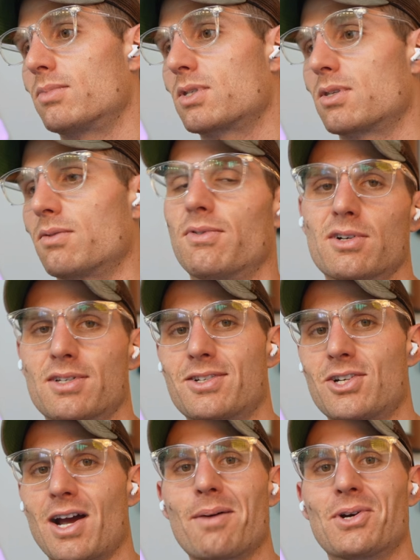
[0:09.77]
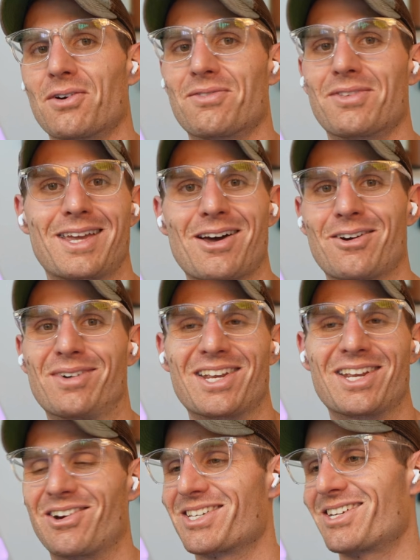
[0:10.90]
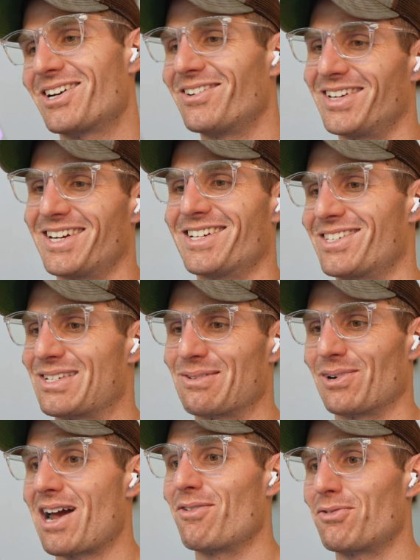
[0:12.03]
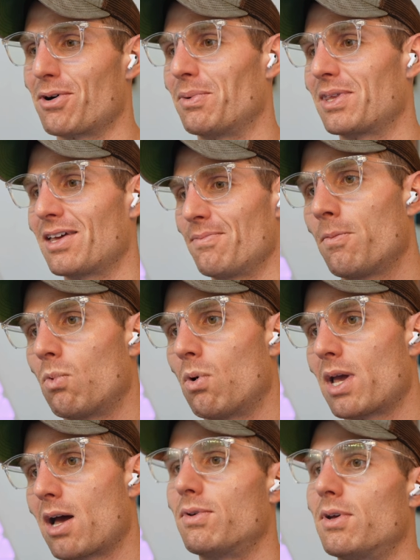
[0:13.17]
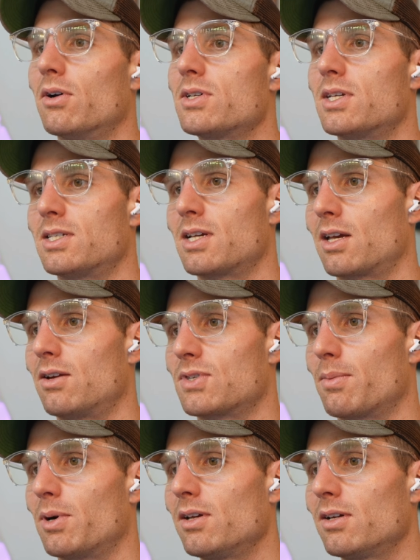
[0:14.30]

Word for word: It's the first chapter of the Count of Monte Cristo because we're having fun with it. What we have here is an executive summary,